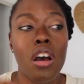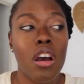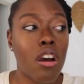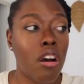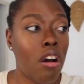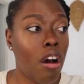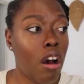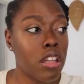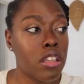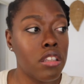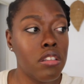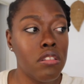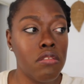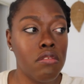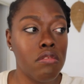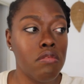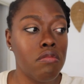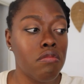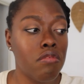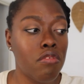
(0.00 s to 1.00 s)

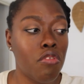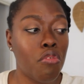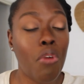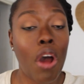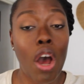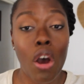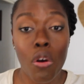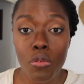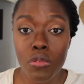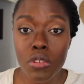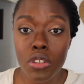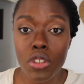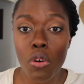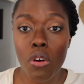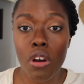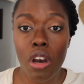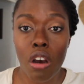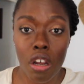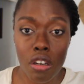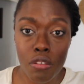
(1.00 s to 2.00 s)
cotton rounds
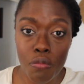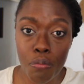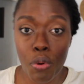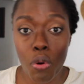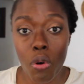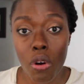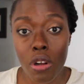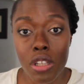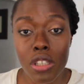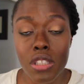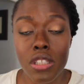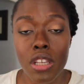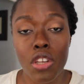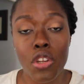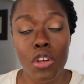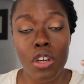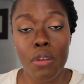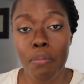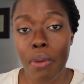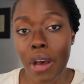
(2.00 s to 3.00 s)
or cotton balls that
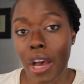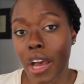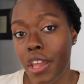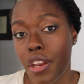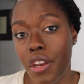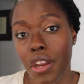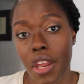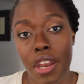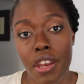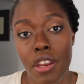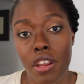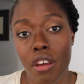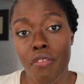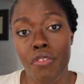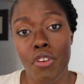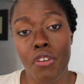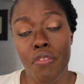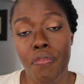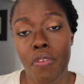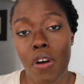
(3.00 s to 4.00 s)
you can buy at any
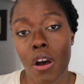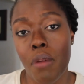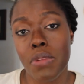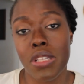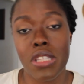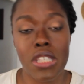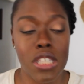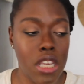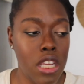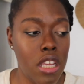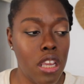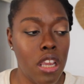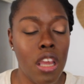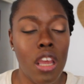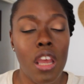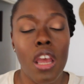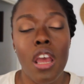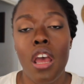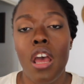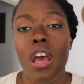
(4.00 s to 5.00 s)
of your pharmacy,
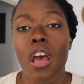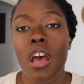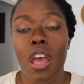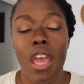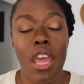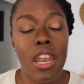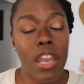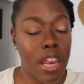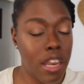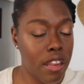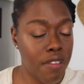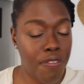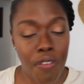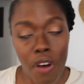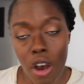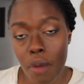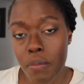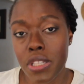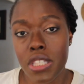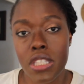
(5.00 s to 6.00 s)
in any
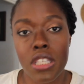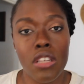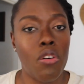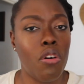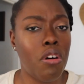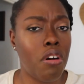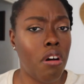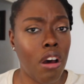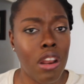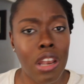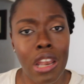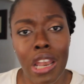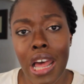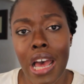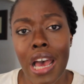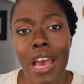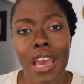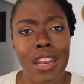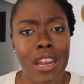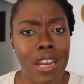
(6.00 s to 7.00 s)
pharmacy or
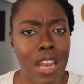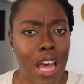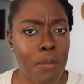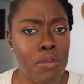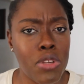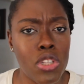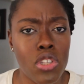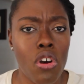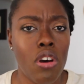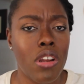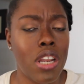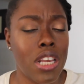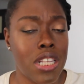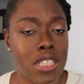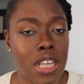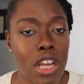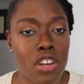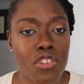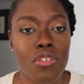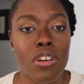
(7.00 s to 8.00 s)
online at Amazon,
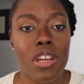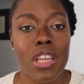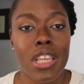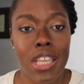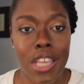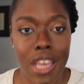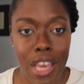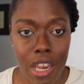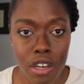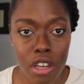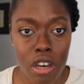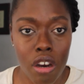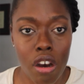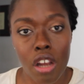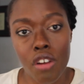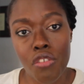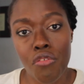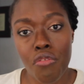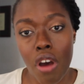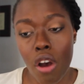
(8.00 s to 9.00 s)
etc. Get
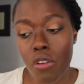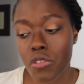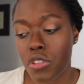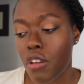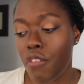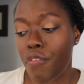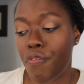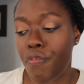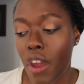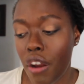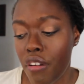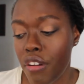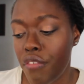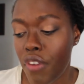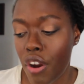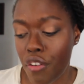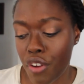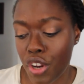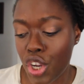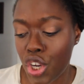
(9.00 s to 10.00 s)
cotton rounds. They're
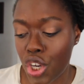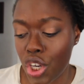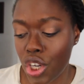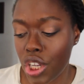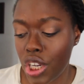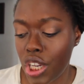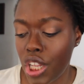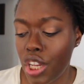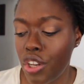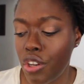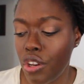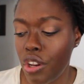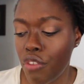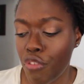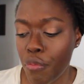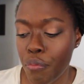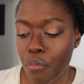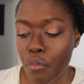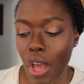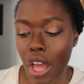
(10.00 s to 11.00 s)
very good
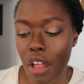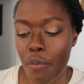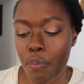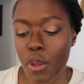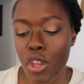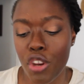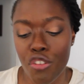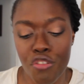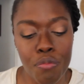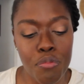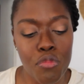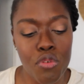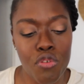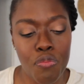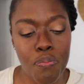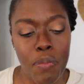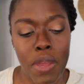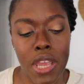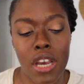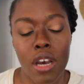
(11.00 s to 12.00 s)
in helping you
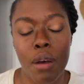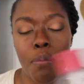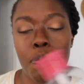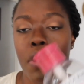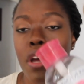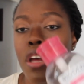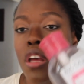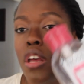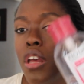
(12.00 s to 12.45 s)
remove makeup,